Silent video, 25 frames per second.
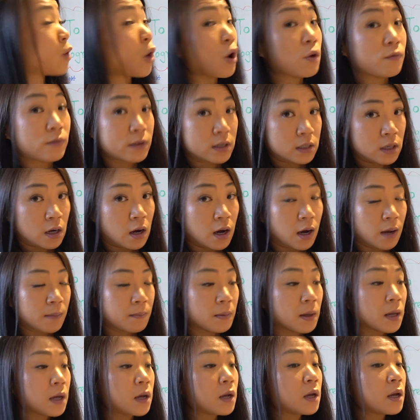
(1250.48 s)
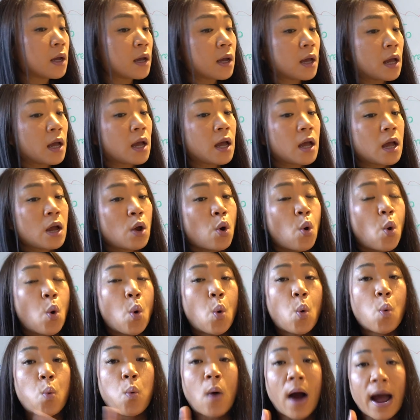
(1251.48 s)
over time.
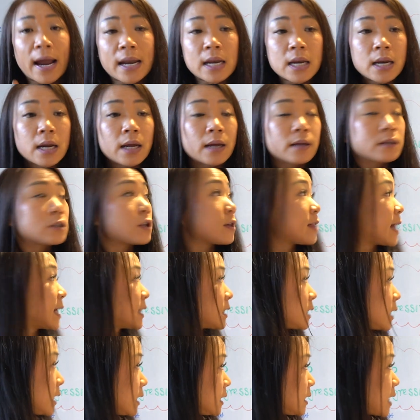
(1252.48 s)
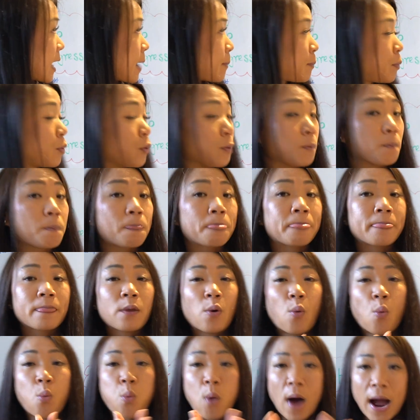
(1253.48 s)
So that's an example.
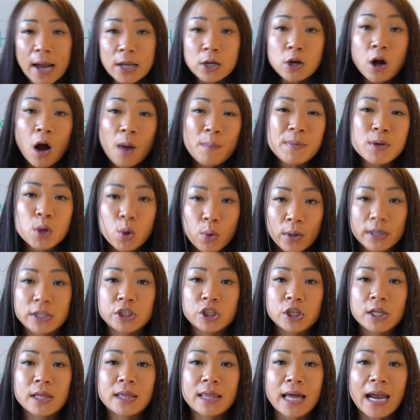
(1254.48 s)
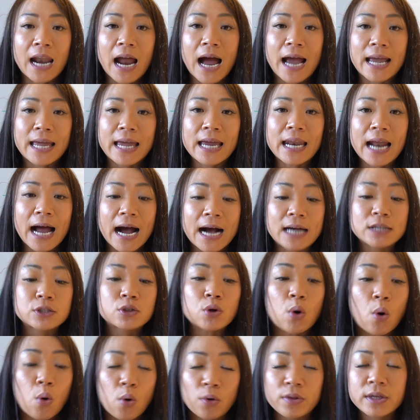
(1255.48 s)
One common question that I get asked
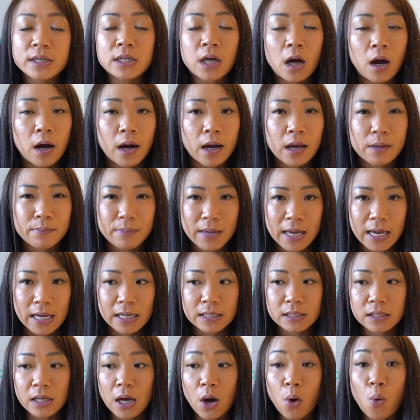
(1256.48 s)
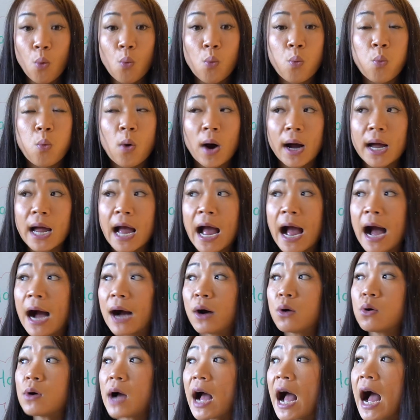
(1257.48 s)
all the time is,
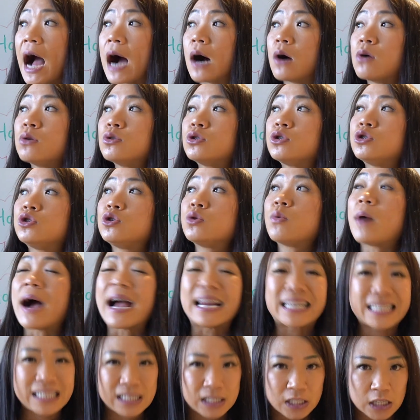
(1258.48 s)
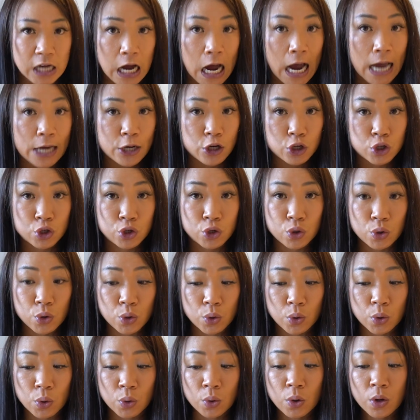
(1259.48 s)
how do I decide
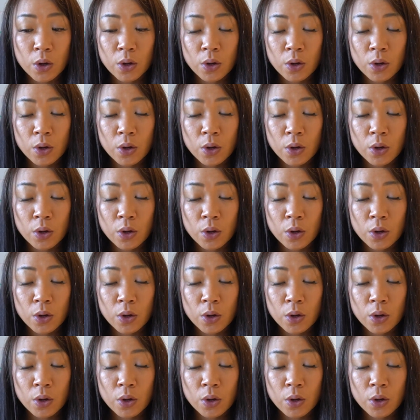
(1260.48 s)
to